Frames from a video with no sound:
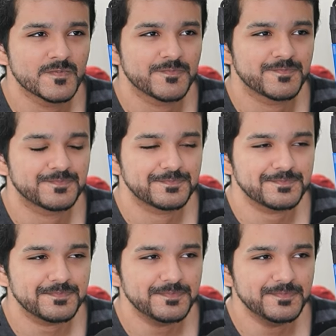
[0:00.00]

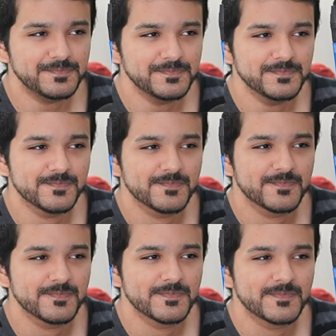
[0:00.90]

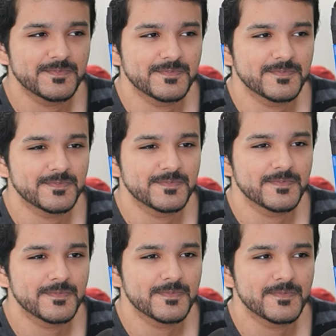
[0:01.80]

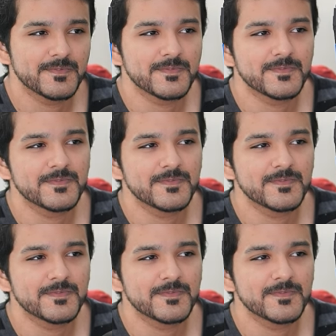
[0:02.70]
(silent)